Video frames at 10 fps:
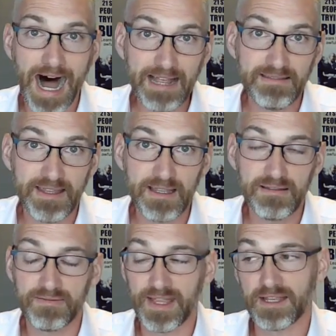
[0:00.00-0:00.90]
I
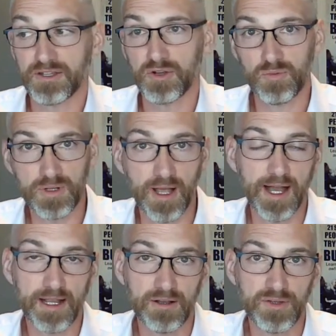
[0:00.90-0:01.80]
think that you
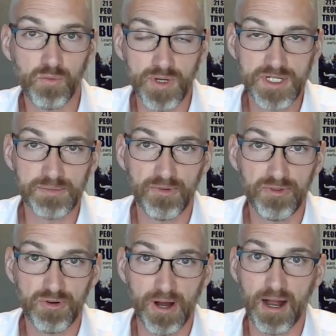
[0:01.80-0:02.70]
rely on the wisdom
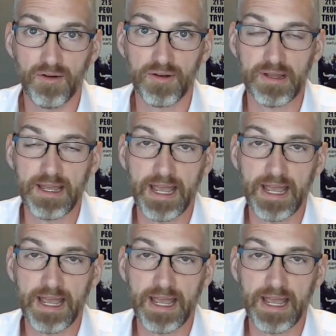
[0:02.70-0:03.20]
of the crowd.